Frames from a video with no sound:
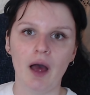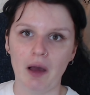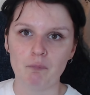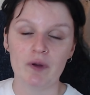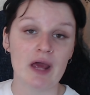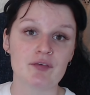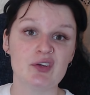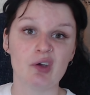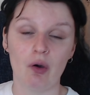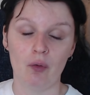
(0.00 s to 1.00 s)
whenever you
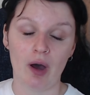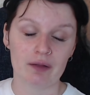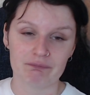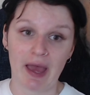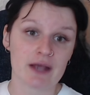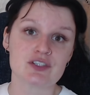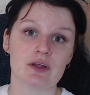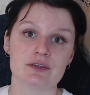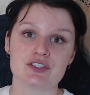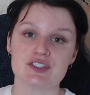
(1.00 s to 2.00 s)
go,
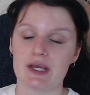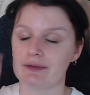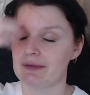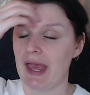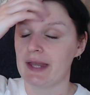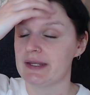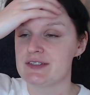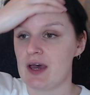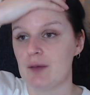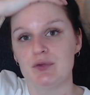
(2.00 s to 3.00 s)
I'll just say
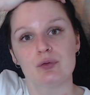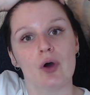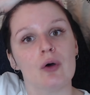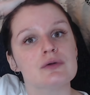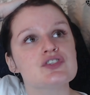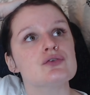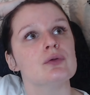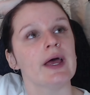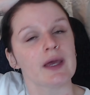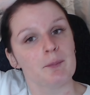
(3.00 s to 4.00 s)
anytime you go to
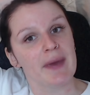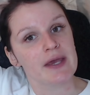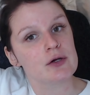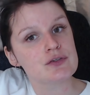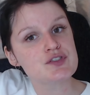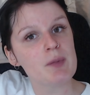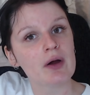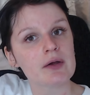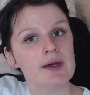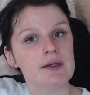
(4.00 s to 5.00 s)
like a maker's
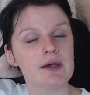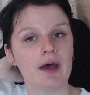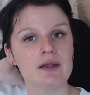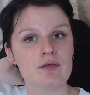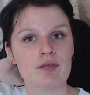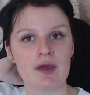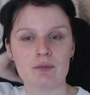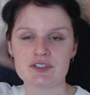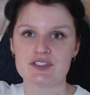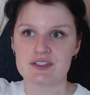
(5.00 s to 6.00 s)
market kind of thing,
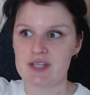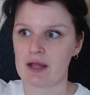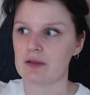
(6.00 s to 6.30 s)
which is exactly